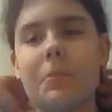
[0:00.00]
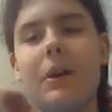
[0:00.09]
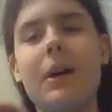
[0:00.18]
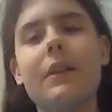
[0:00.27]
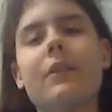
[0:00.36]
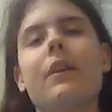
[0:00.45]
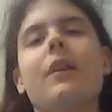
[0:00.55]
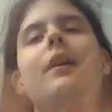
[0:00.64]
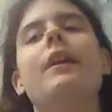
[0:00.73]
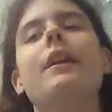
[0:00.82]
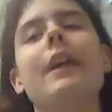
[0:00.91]
But
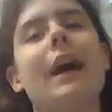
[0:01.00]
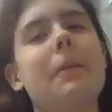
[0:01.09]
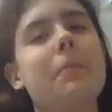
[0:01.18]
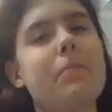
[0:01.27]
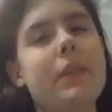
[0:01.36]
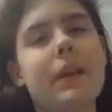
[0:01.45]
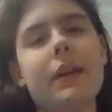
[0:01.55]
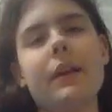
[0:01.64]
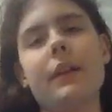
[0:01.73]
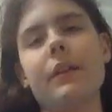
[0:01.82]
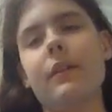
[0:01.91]
yeah.
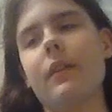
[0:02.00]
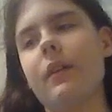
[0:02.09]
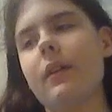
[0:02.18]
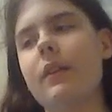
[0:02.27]
And